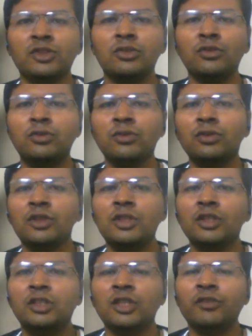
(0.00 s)
So
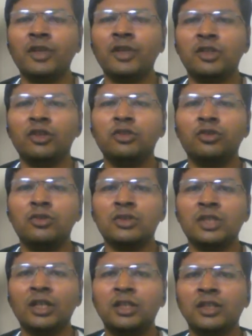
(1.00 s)
they work on
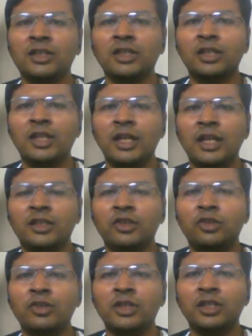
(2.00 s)
those, and there's a TAT
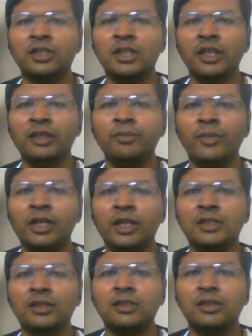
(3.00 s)
or SLA in
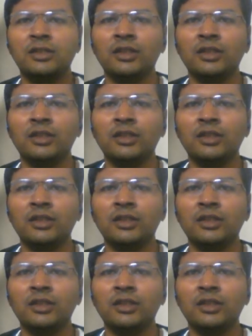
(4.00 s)
place,